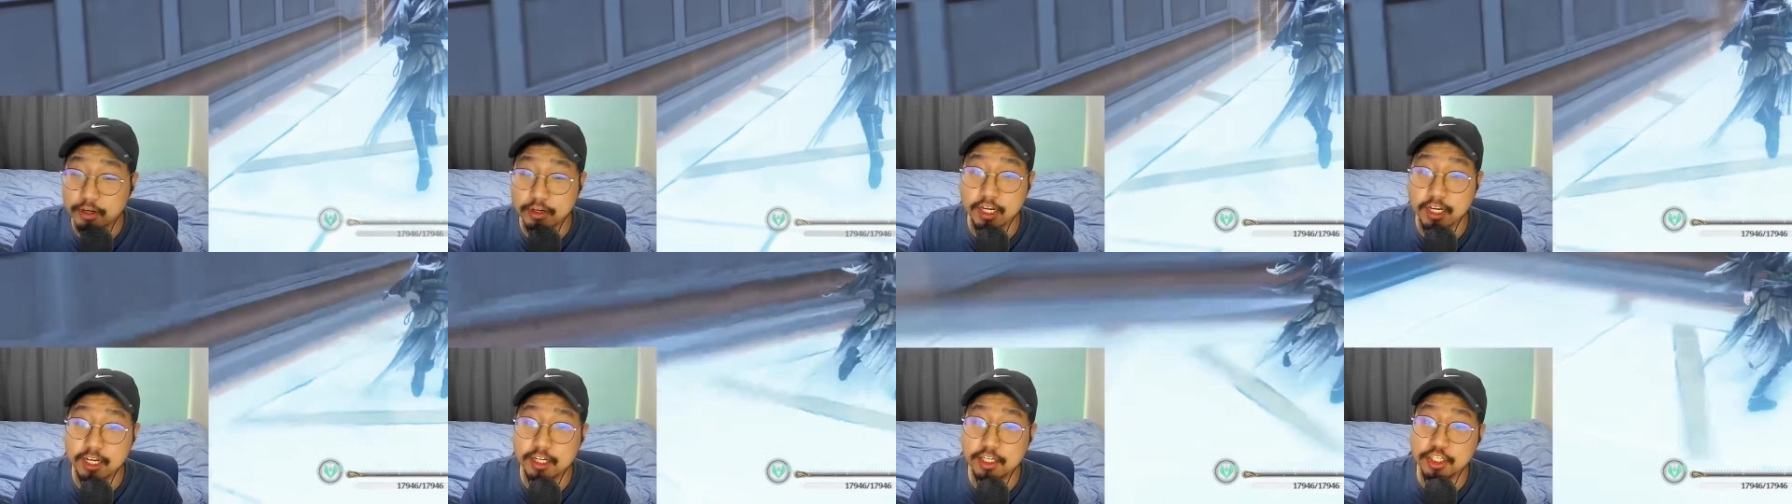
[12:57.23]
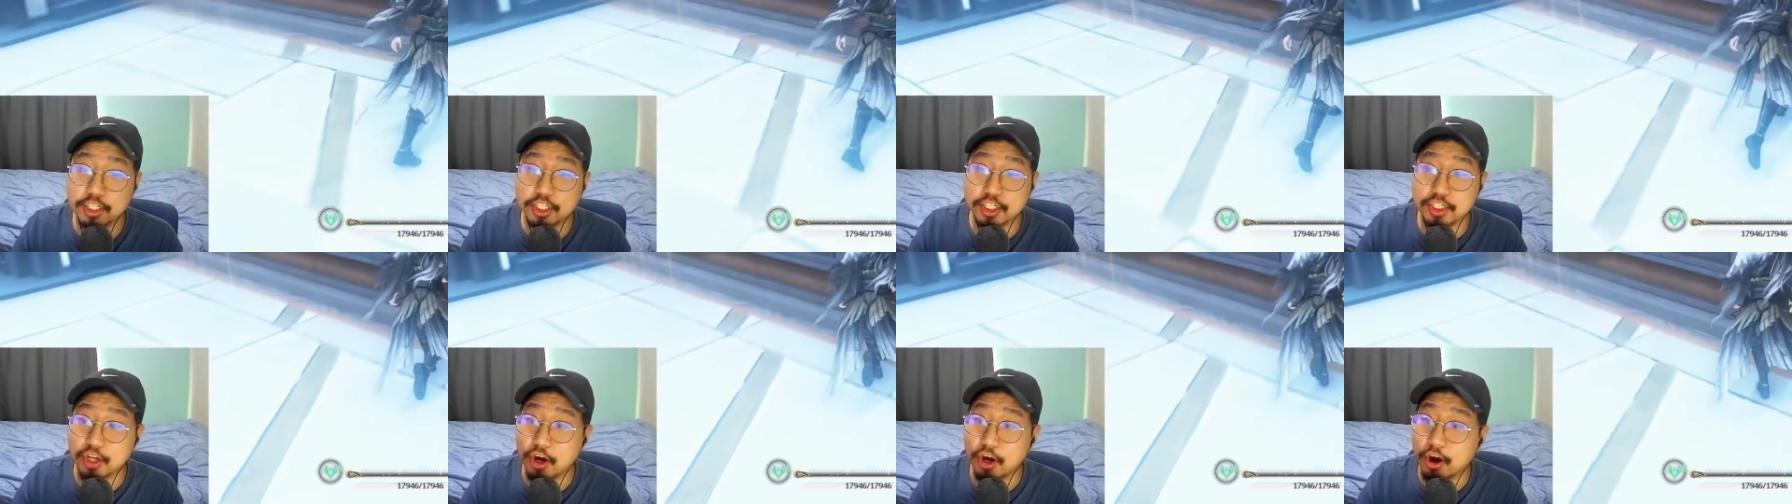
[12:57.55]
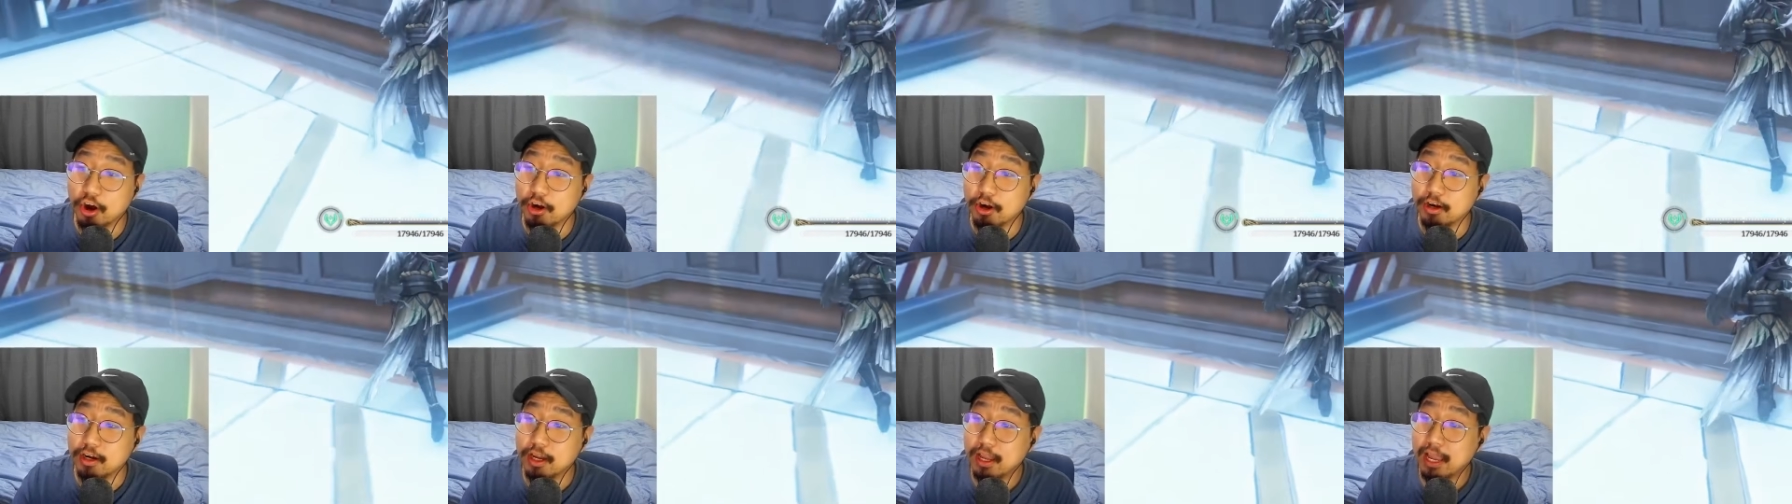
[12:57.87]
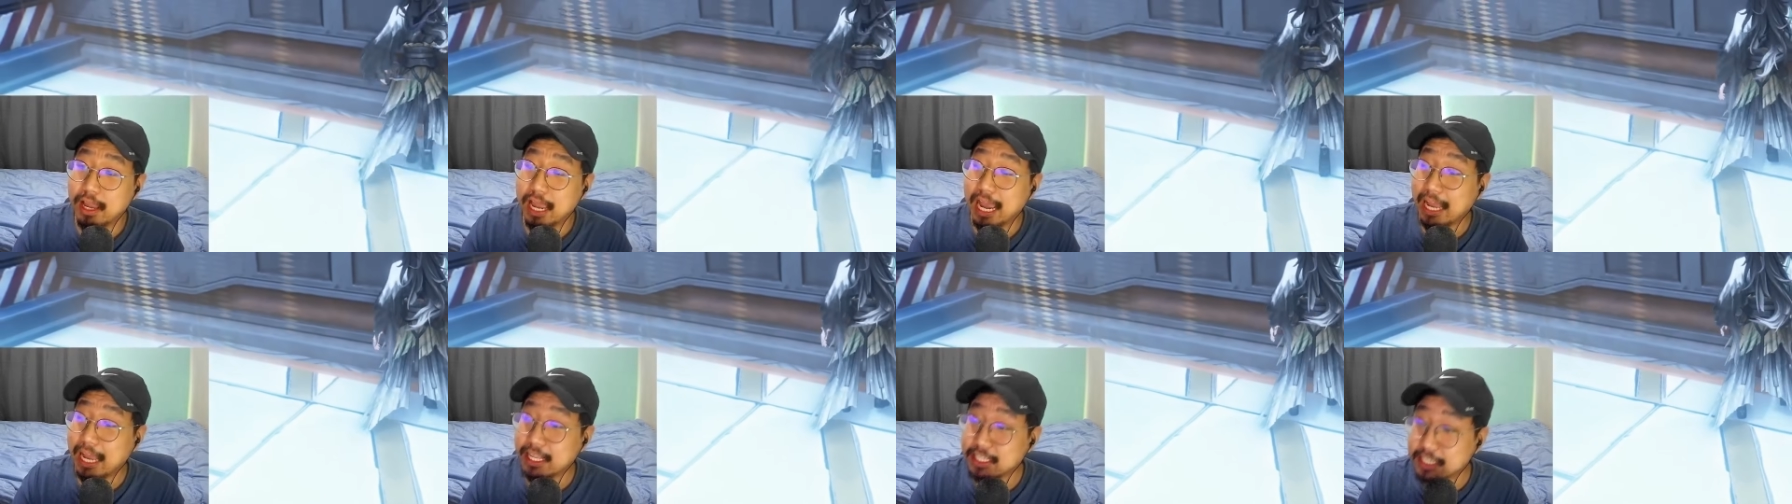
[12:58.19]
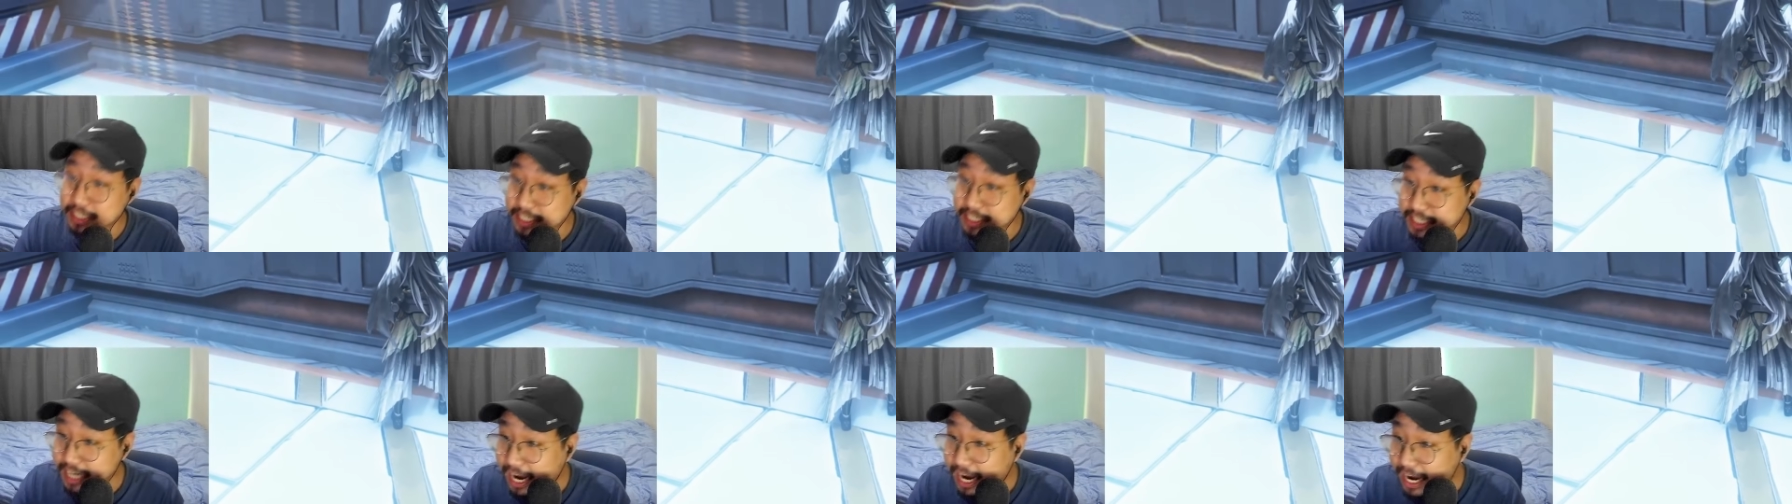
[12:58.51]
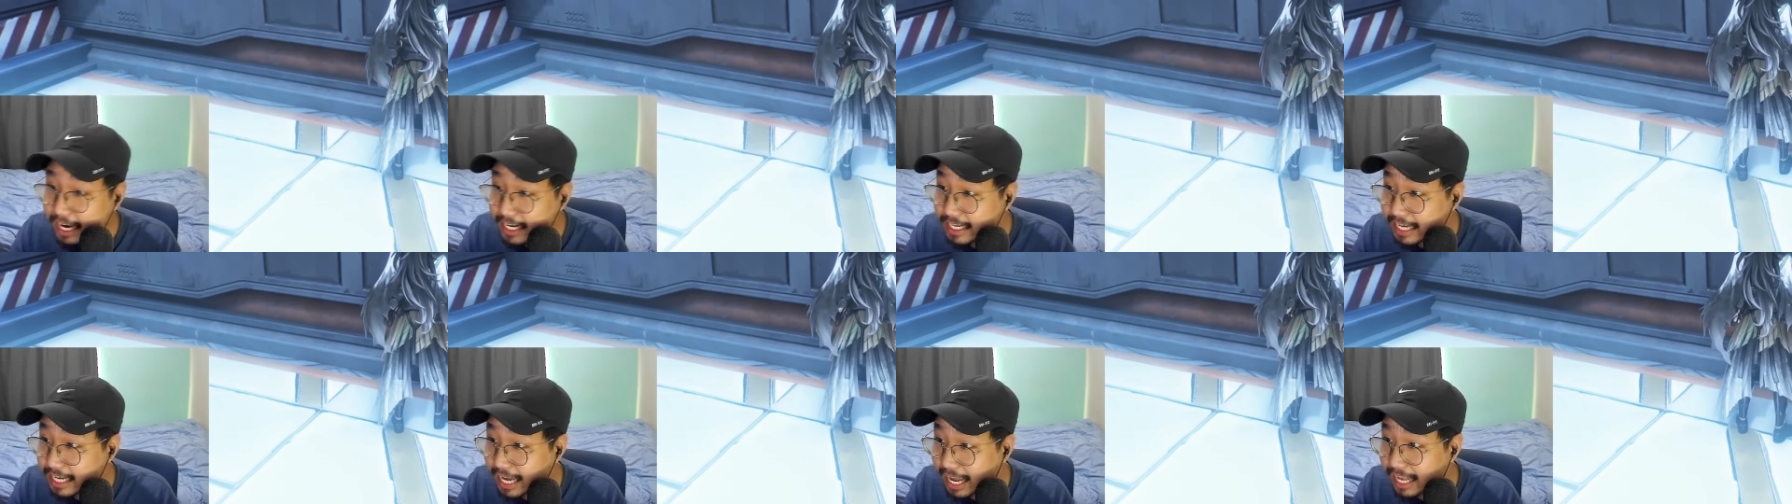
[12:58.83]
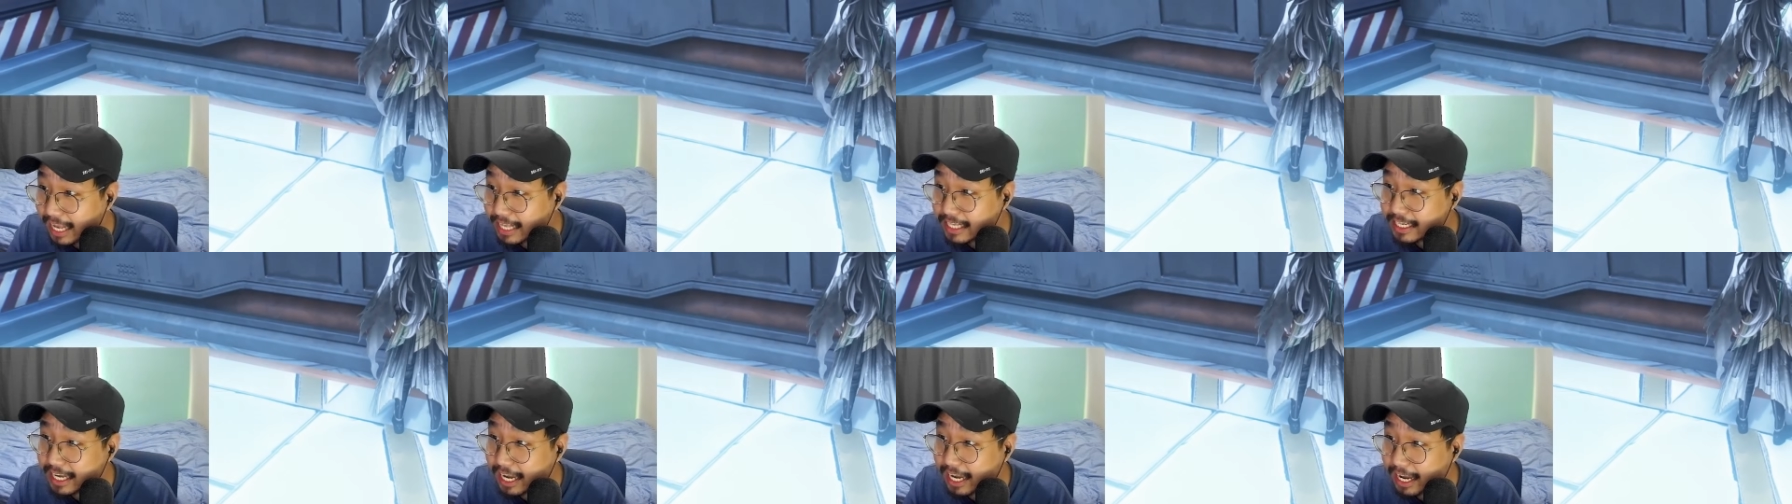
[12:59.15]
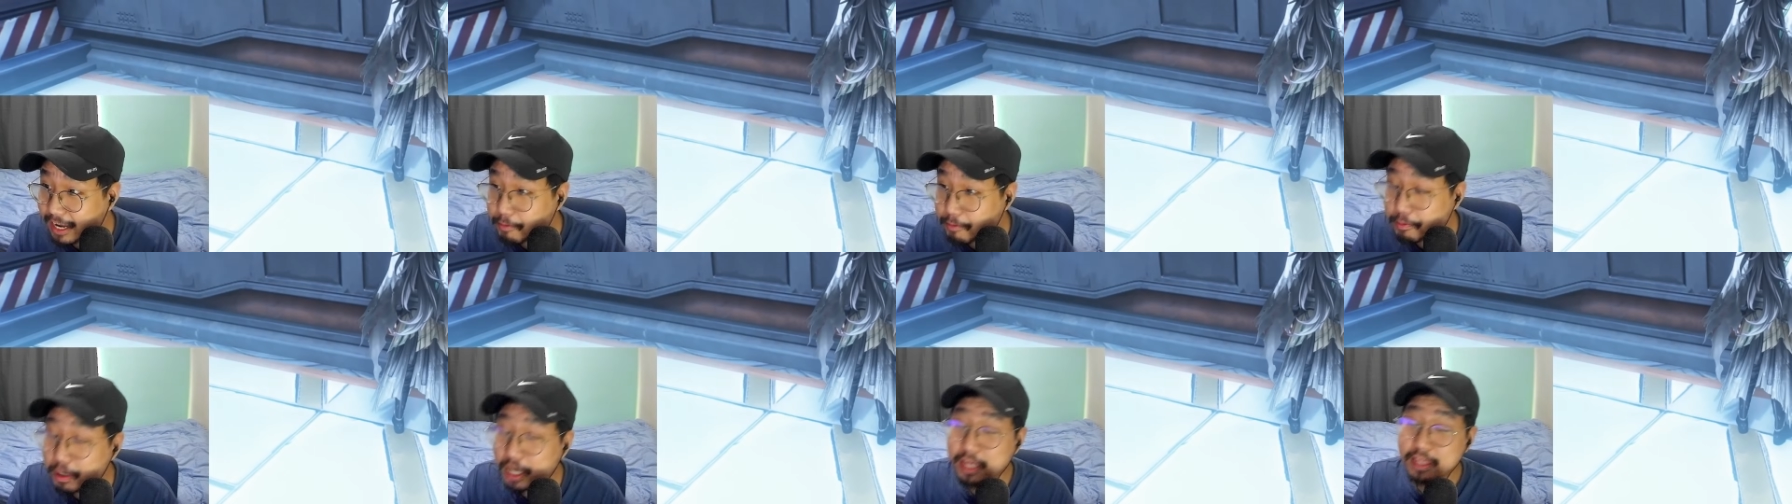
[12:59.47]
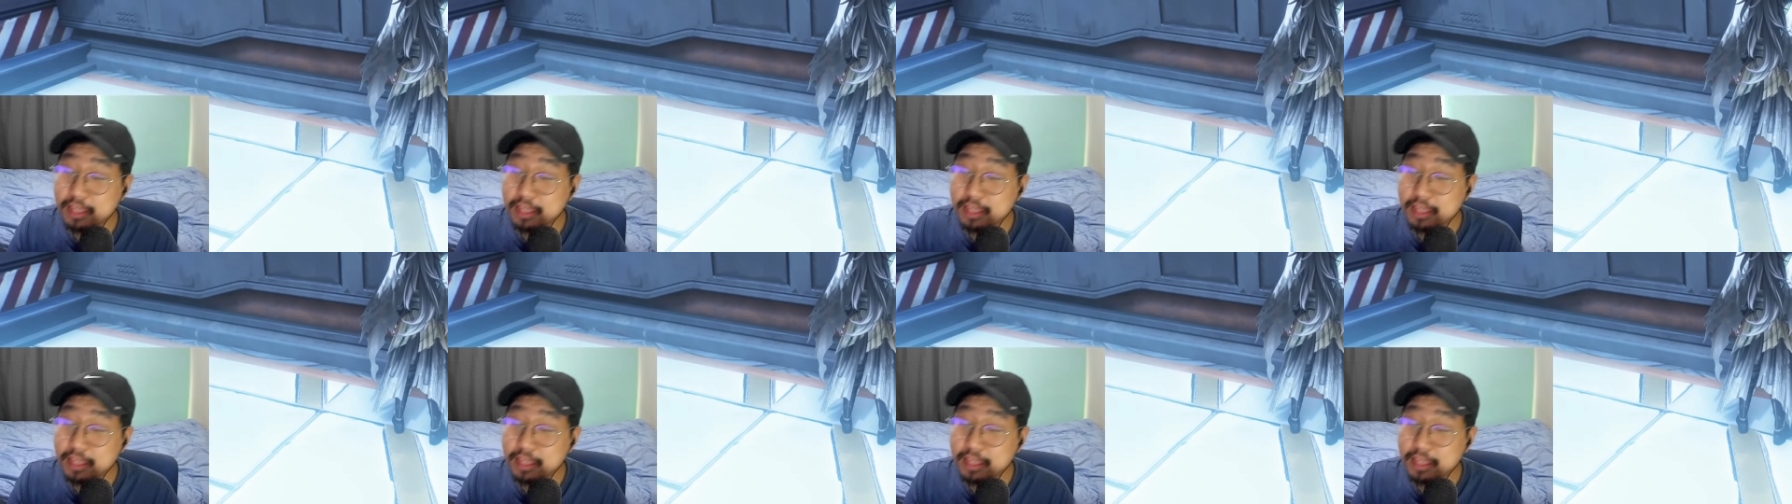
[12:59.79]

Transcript: to start designing endgame